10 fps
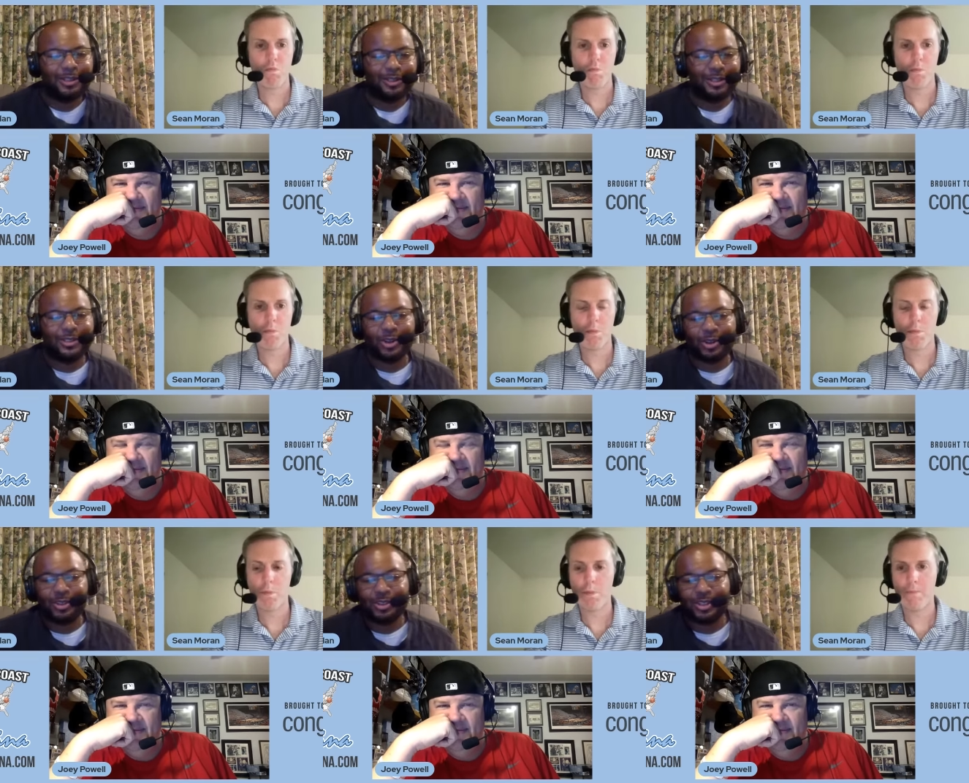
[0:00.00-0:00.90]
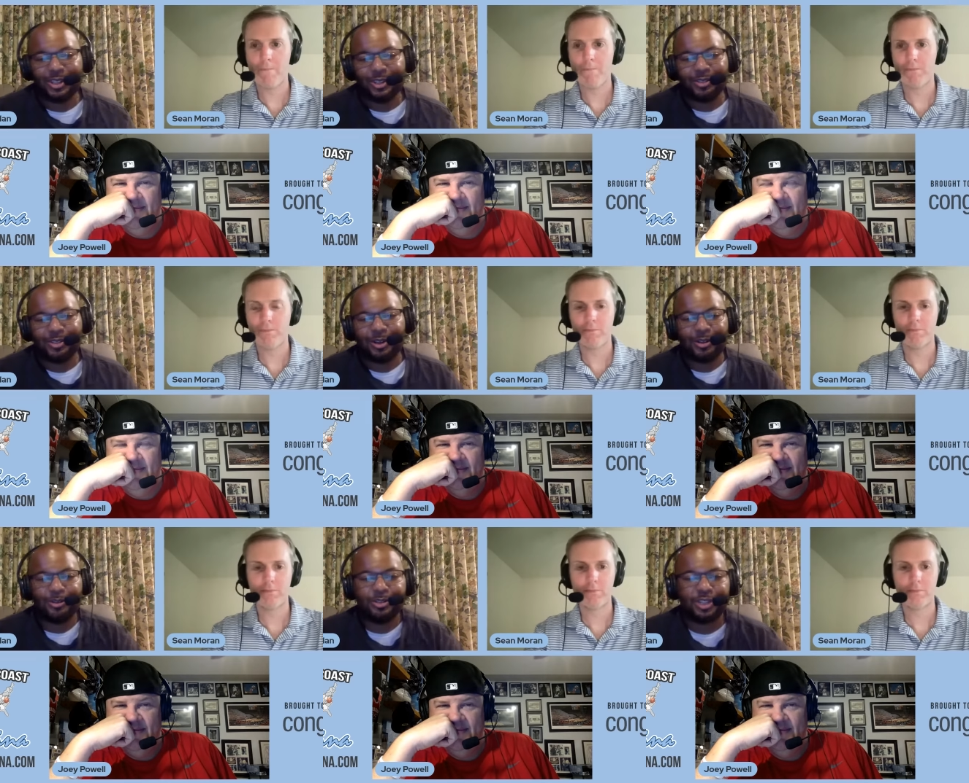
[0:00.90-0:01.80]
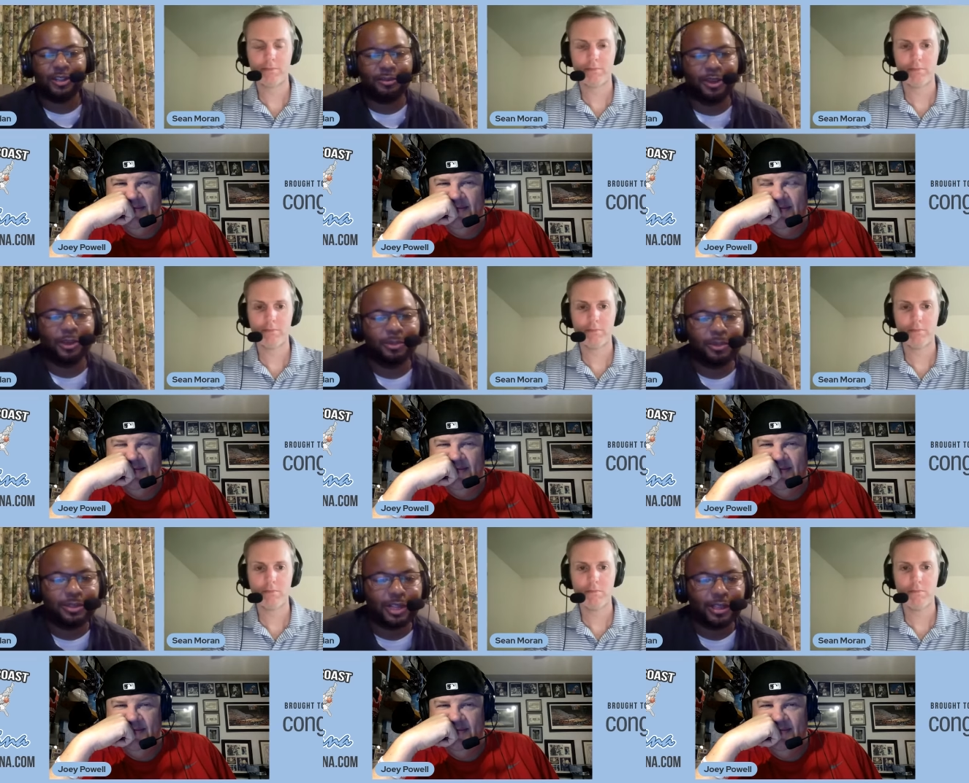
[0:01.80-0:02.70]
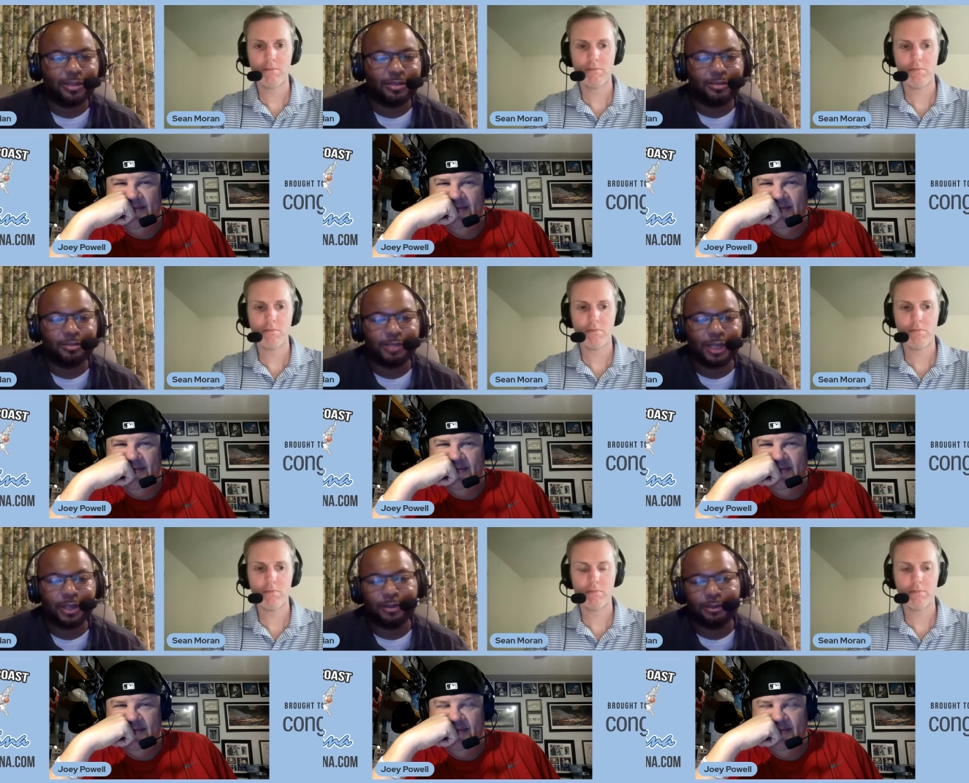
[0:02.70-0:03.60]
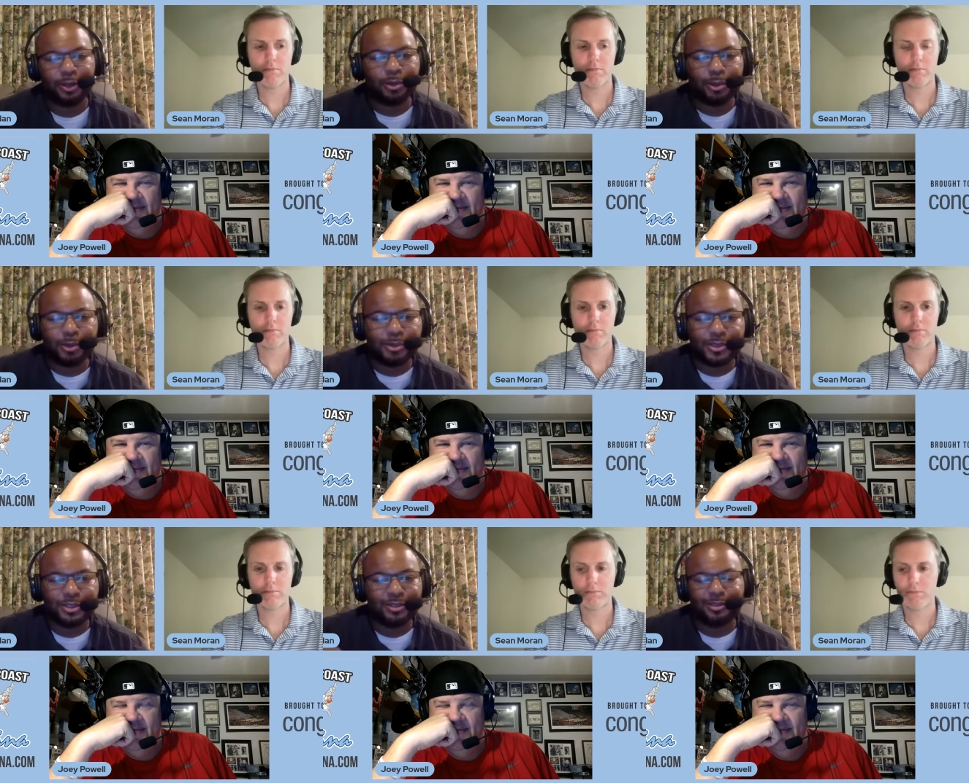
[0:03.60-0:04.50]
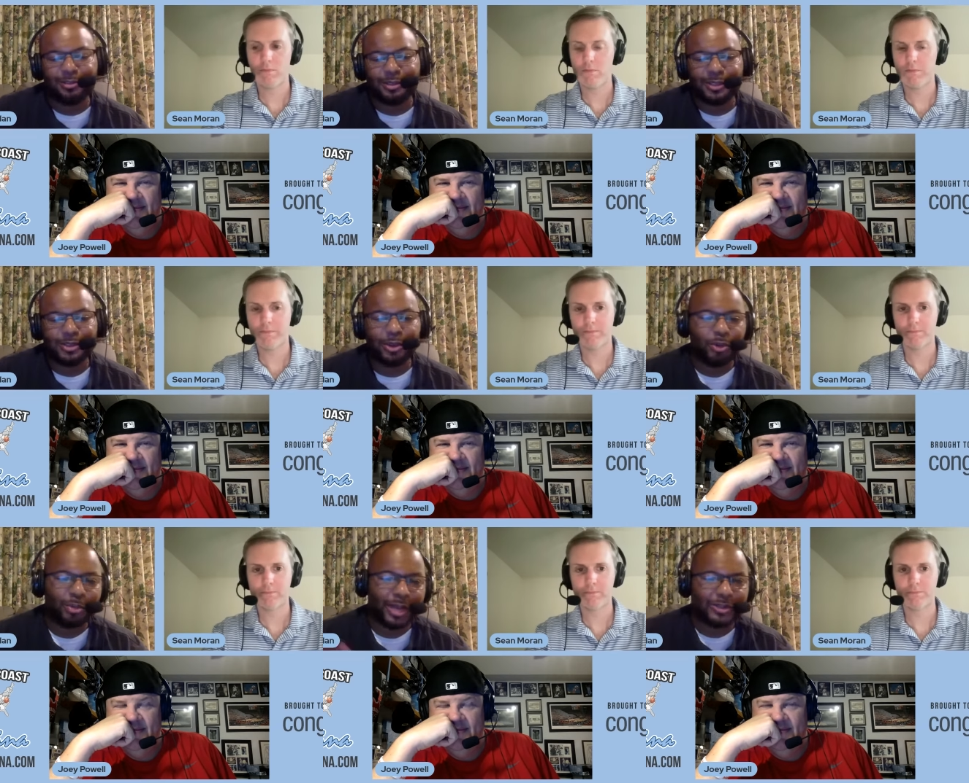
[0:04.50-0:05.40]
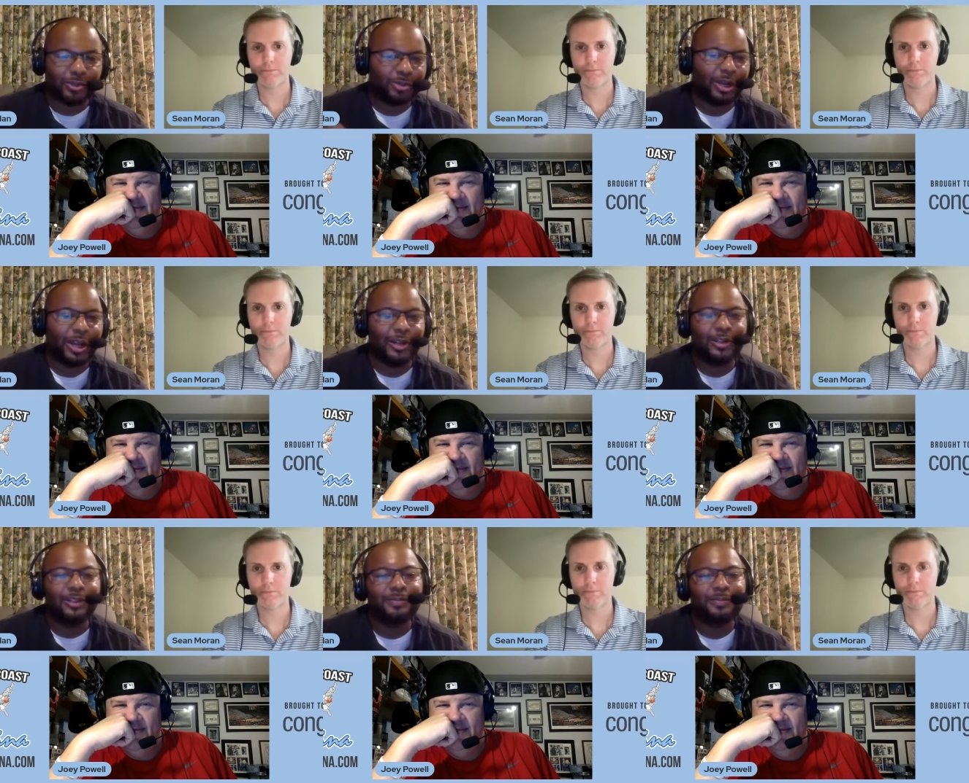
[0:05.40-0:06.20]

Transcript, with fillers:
Speaker 1: that started this thing called Jelly Fam with like finger rolls, and there's a whole backstory behind it.